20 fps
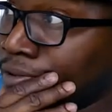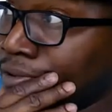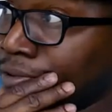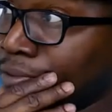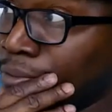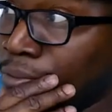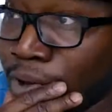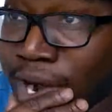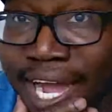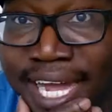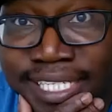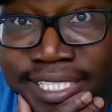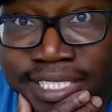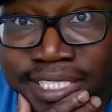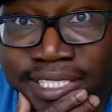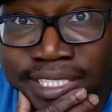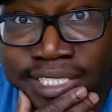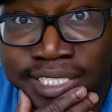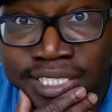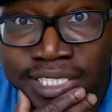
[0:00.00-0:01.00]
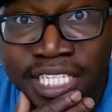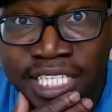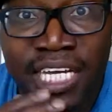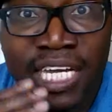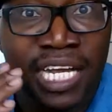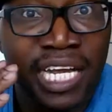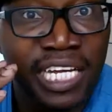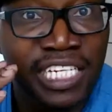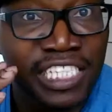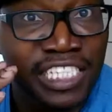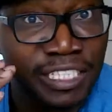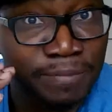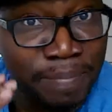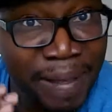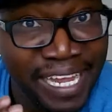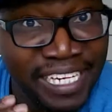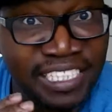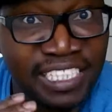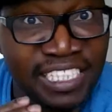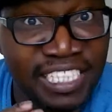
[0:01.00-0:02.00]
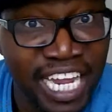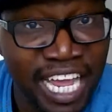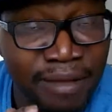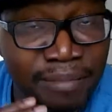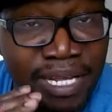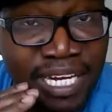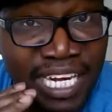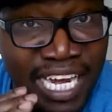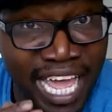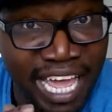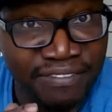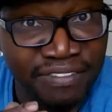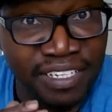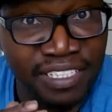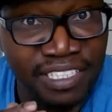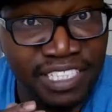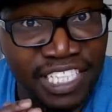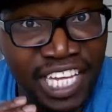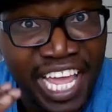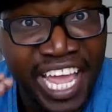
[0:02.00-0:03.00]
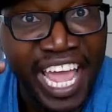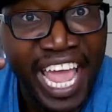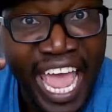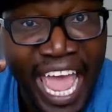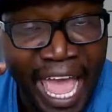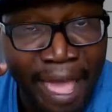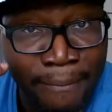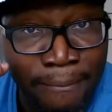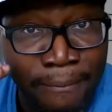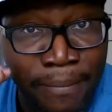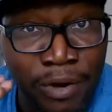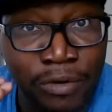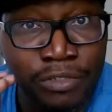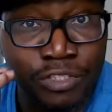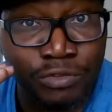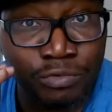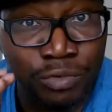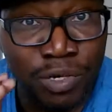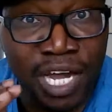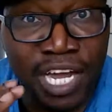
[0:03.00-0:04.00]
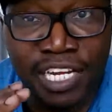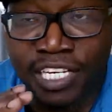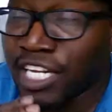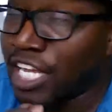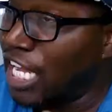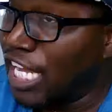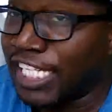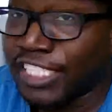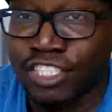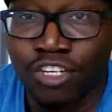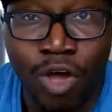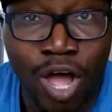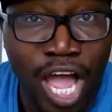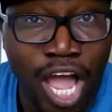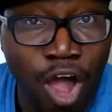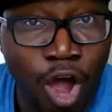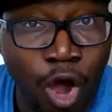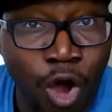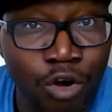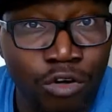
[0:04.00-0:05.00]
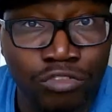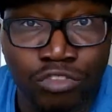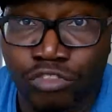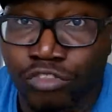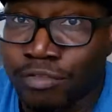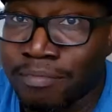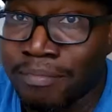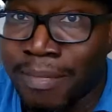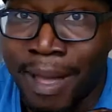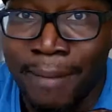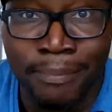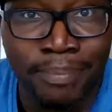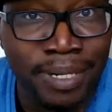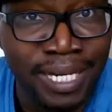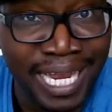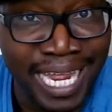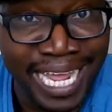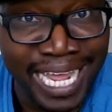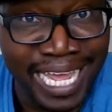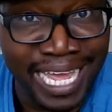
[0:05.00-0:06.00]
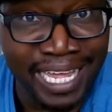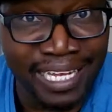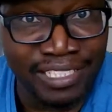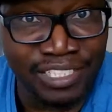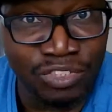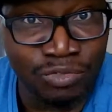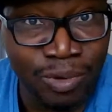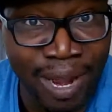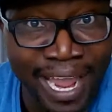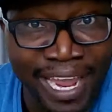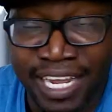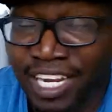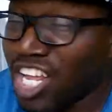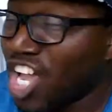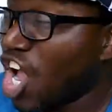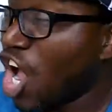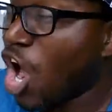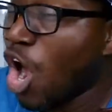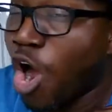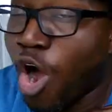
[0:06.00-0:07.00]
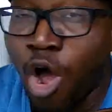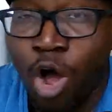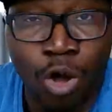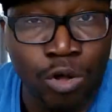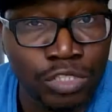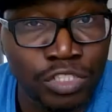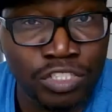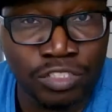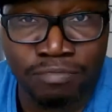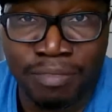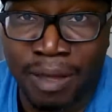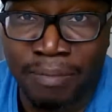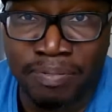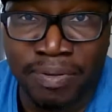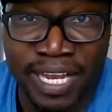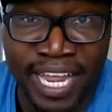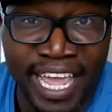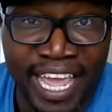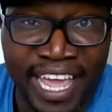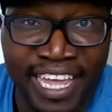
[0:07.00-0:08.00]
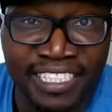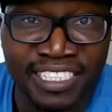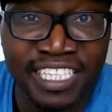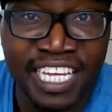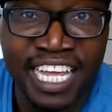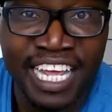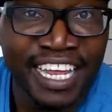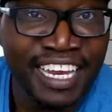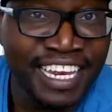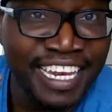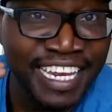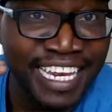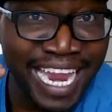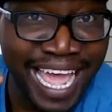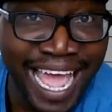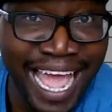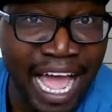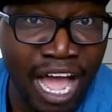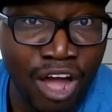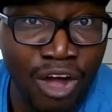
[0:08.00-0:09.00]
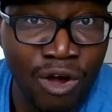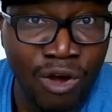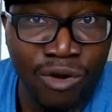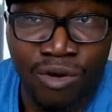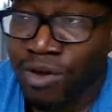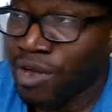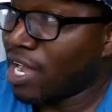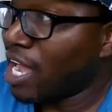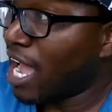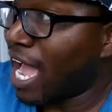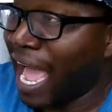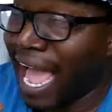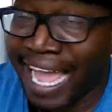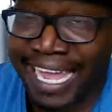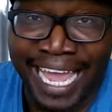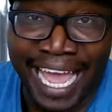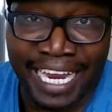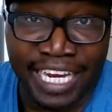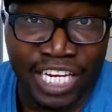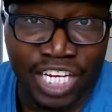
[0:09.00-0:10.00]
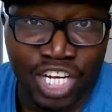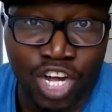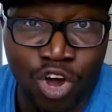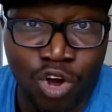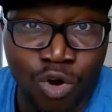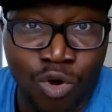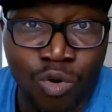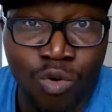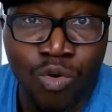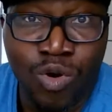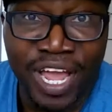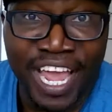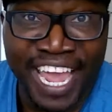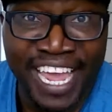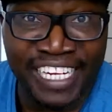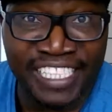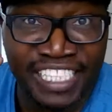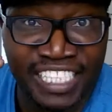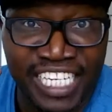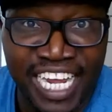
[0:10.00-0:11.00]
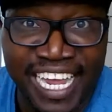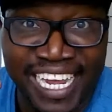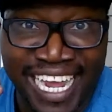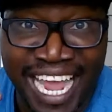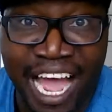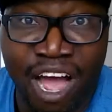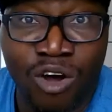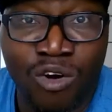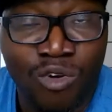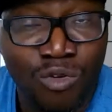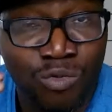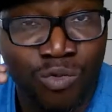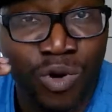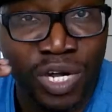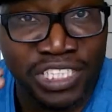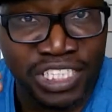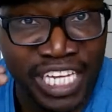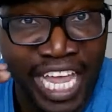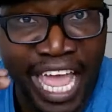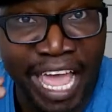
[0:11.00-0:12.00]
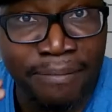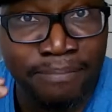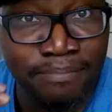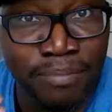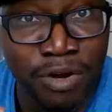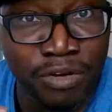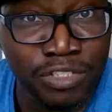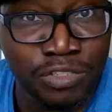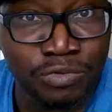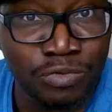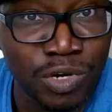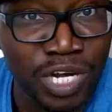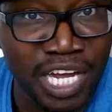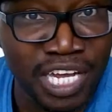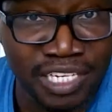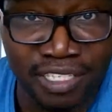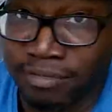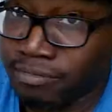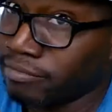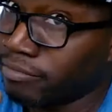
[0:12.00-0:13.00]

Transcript: what? Space Jam 11s at Birch Run? So I altered my plans, right? Altered my plans. Now I gotta go and check out what's at Birch Run.